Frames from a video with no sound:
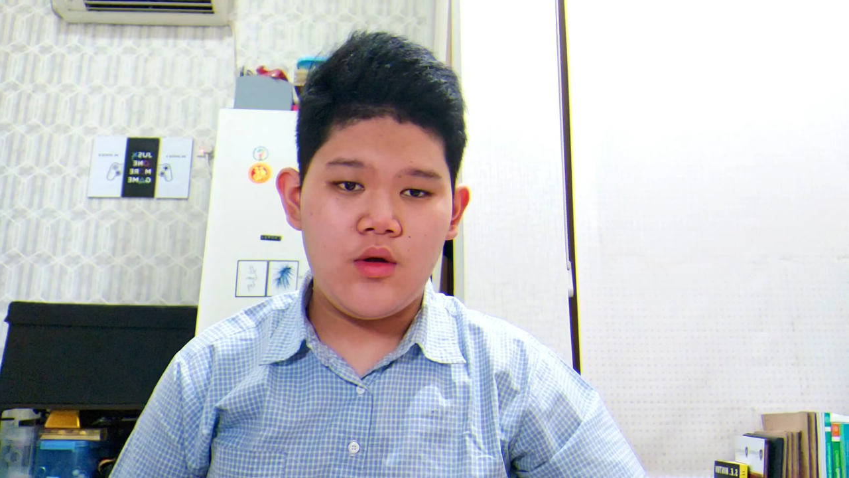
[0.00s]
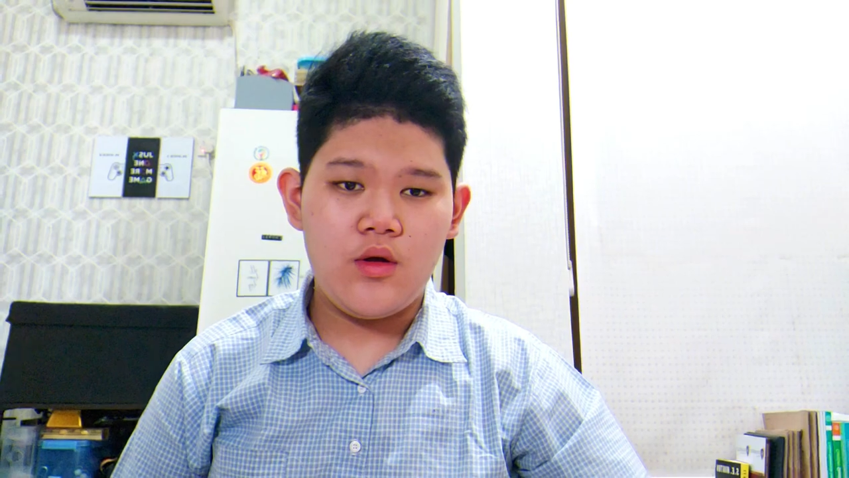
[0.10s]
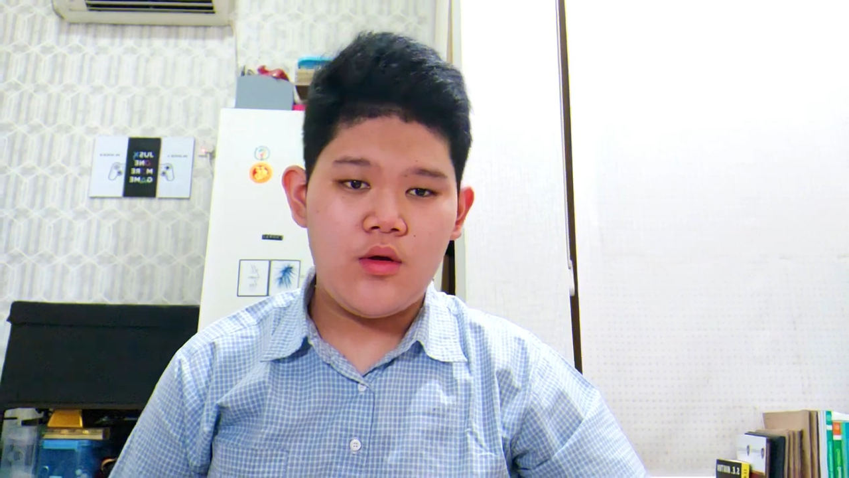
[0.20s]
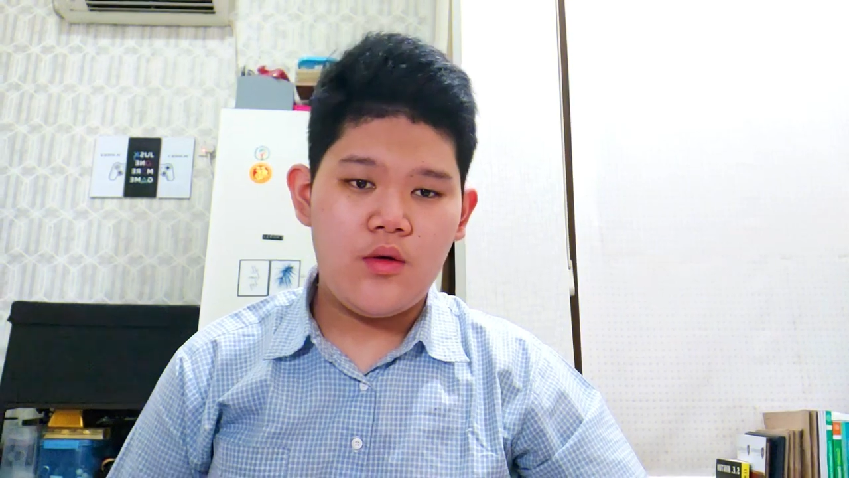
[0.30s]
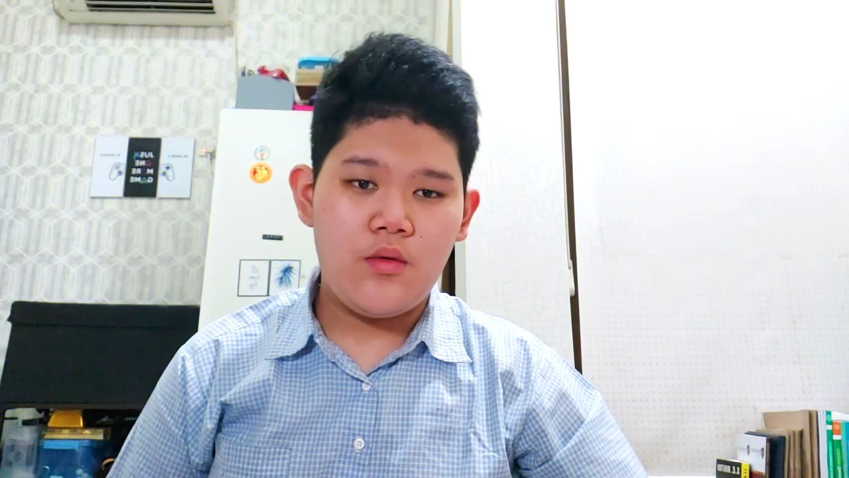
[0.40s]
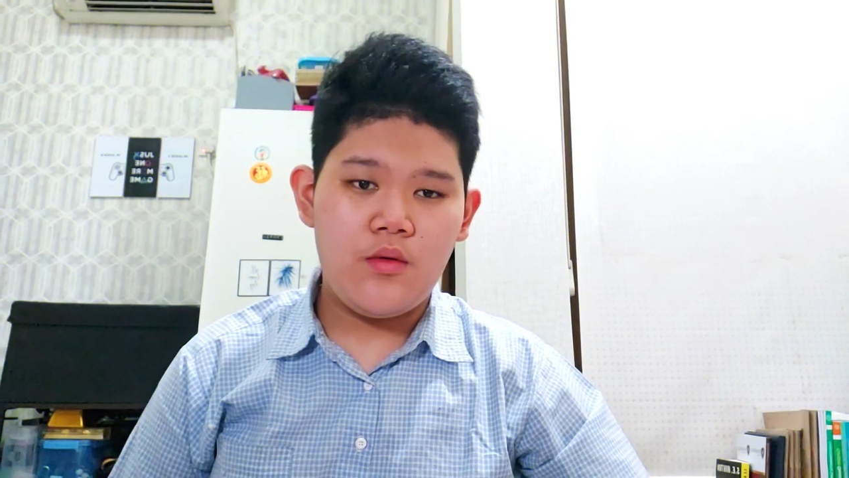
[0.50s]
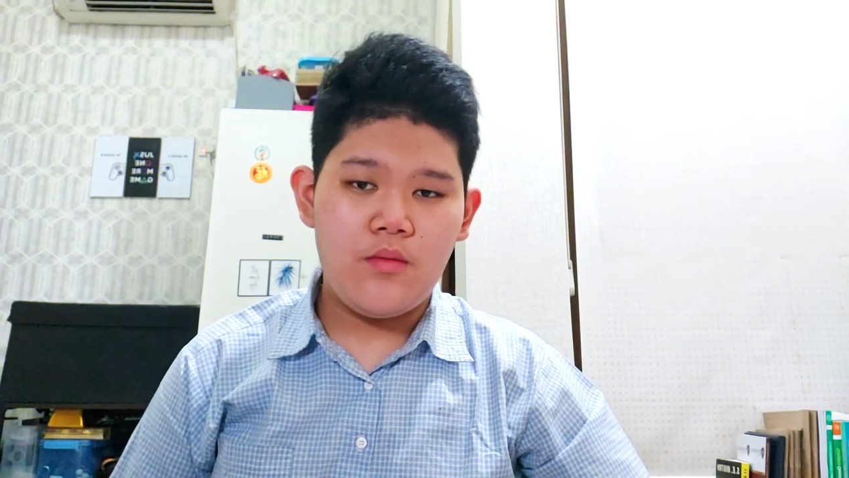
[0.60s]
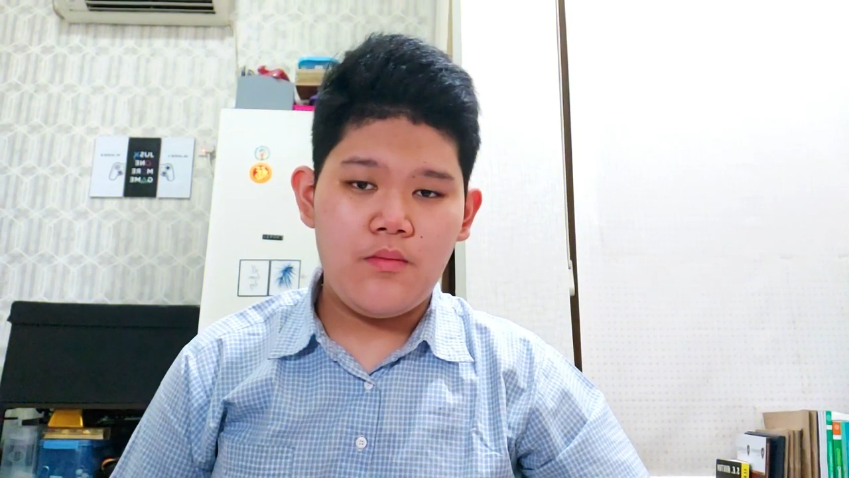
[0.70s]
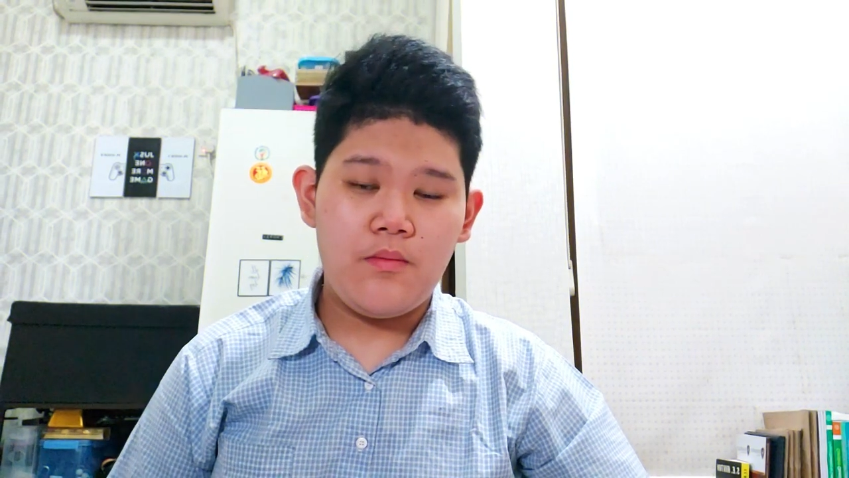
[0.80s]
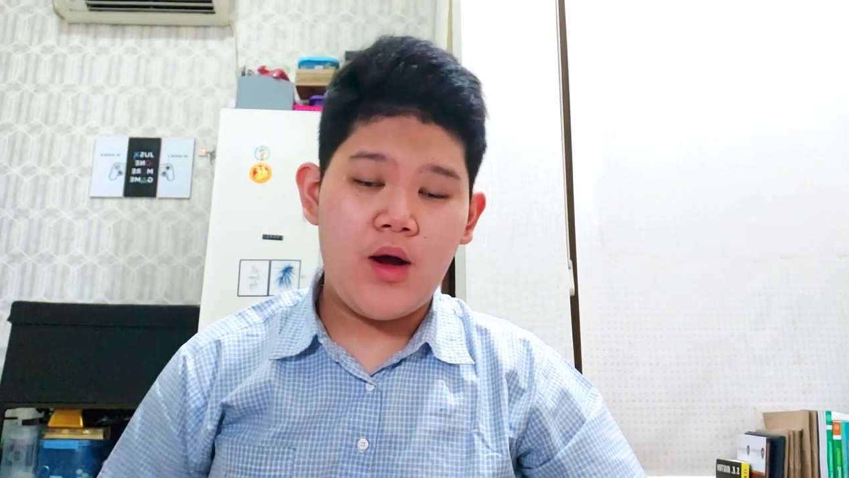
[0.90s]

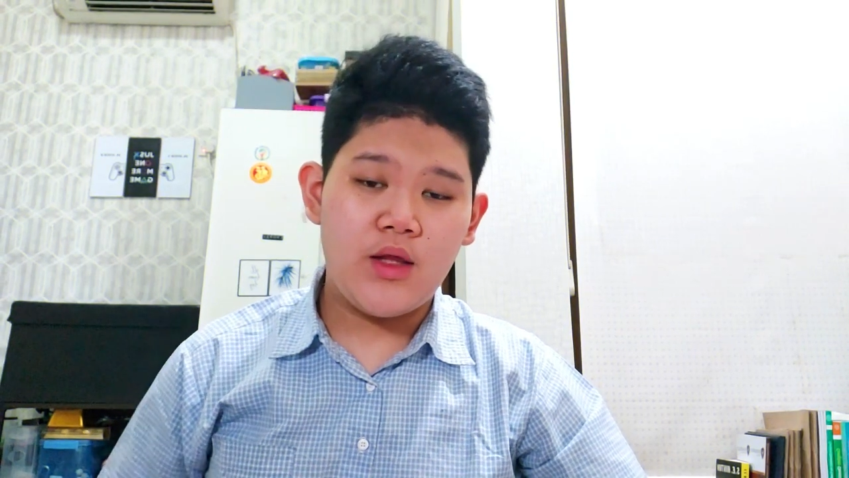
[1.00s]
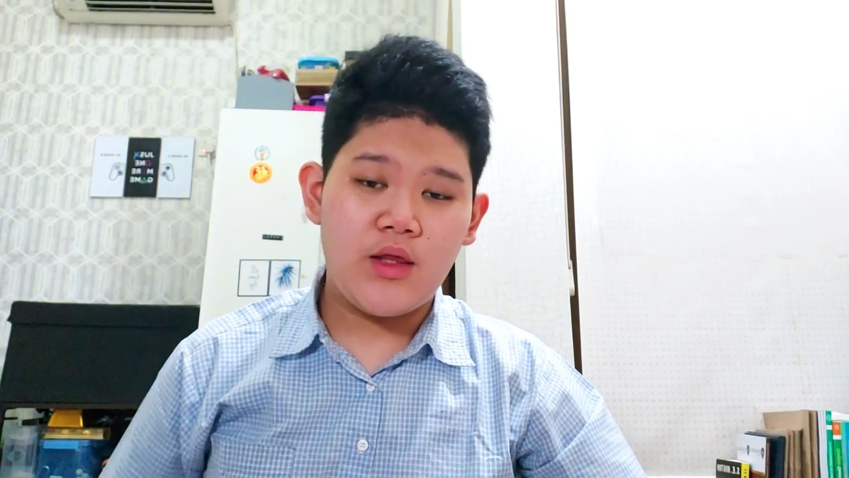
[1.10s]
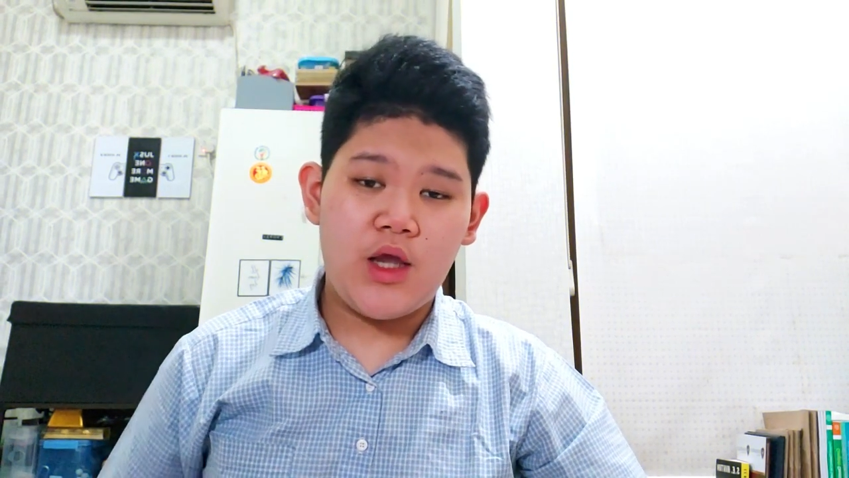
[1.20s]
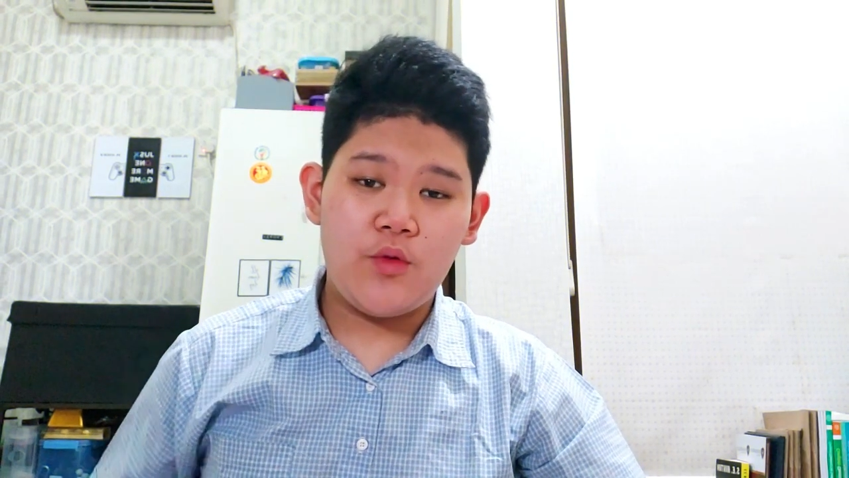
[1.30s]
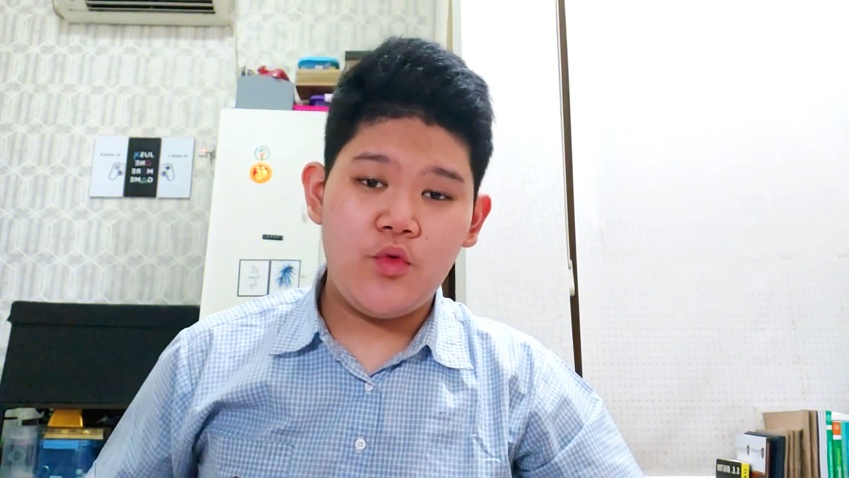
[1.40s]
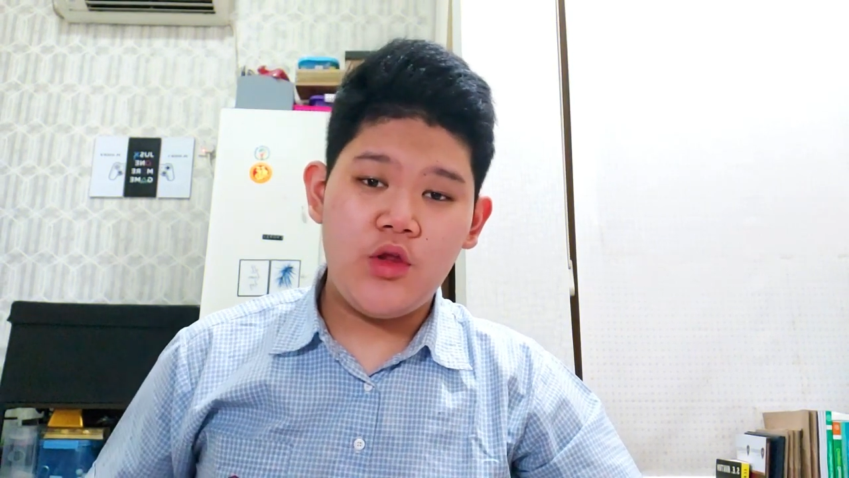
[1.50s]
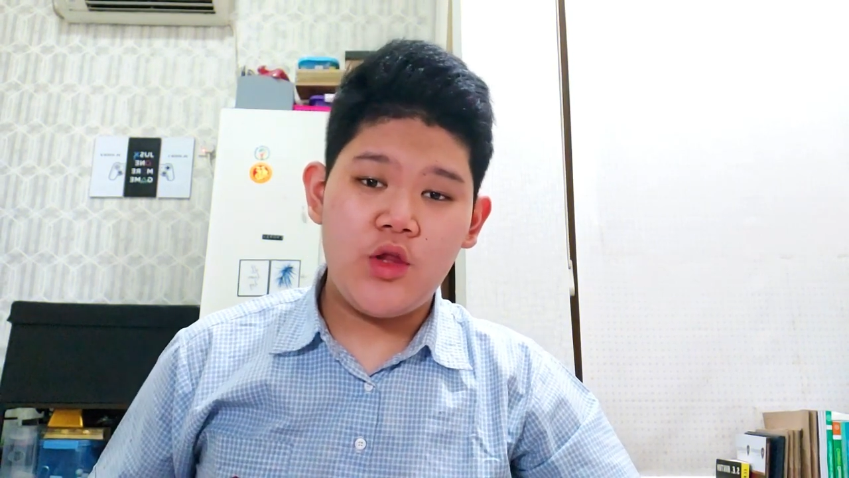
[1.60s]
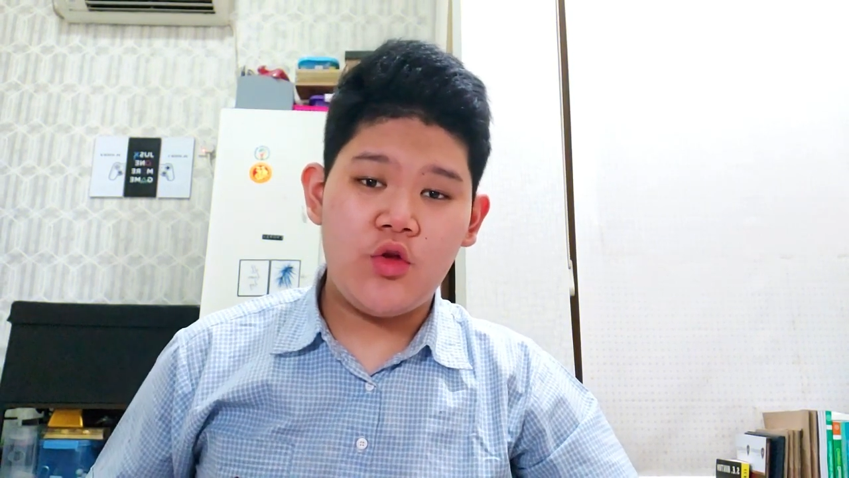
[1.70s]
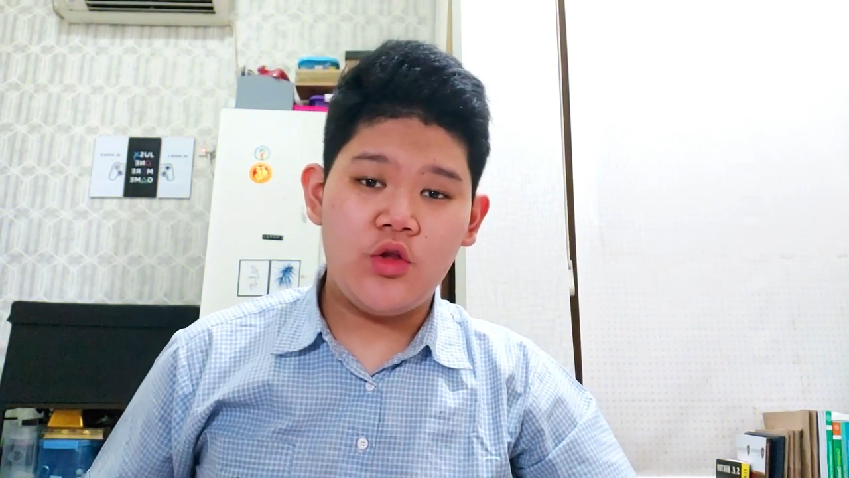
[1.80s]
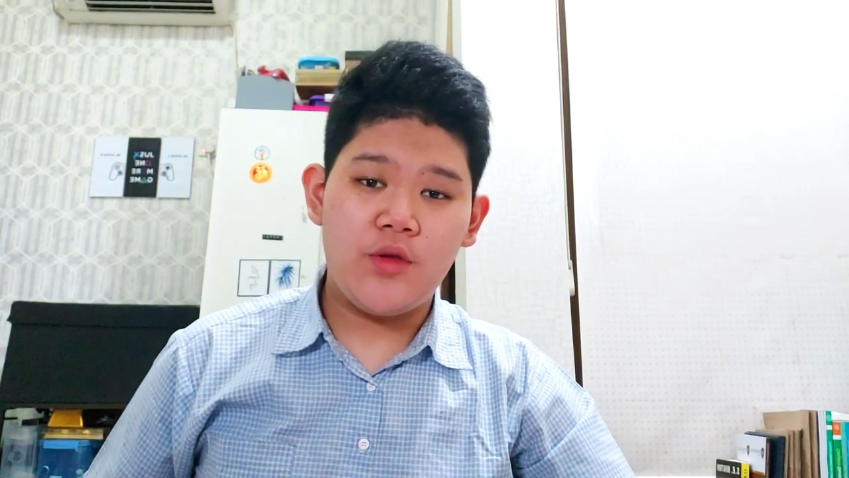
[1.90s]
But can we
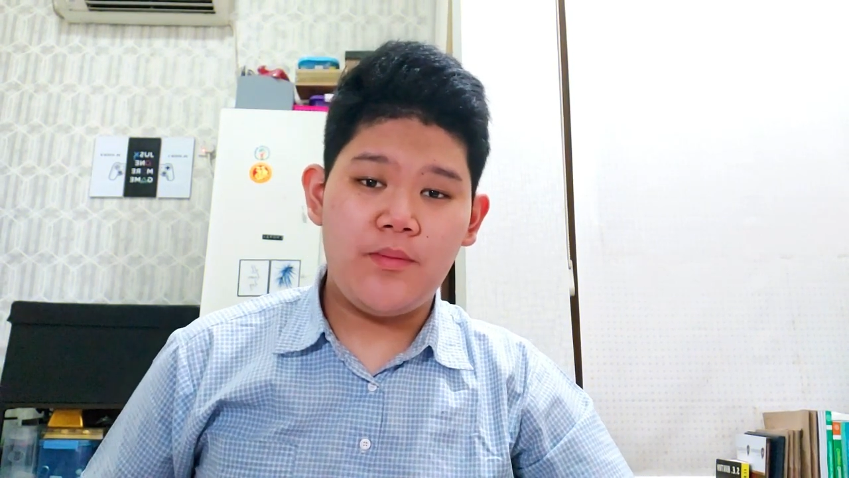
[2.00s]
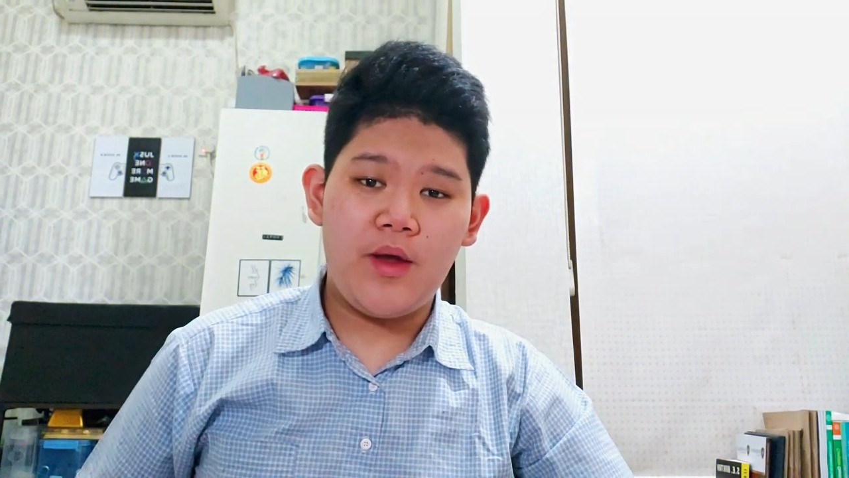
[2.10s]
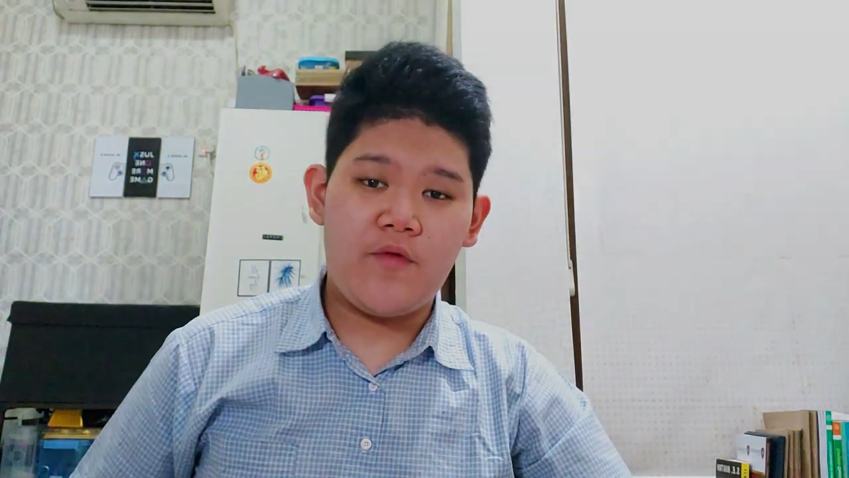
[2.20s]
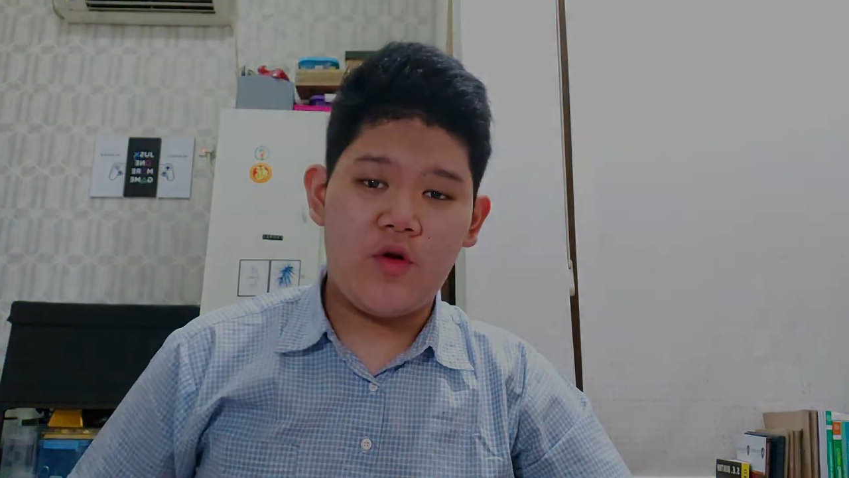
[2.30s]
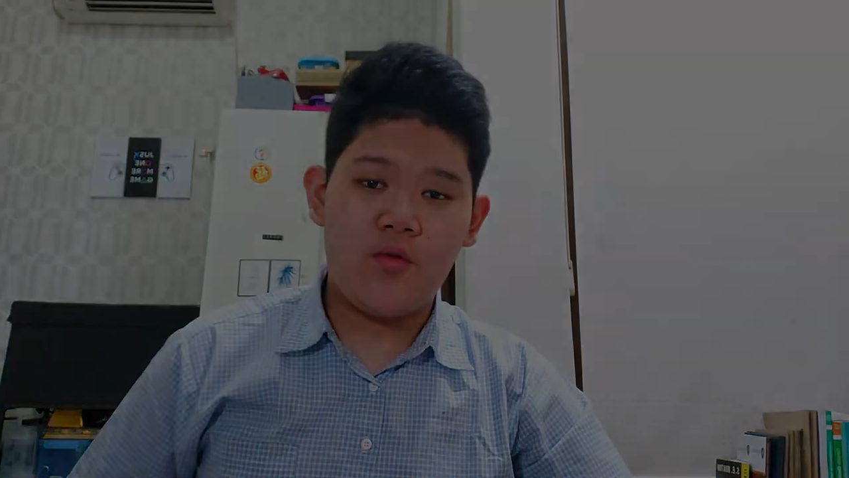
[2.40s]
just hold it back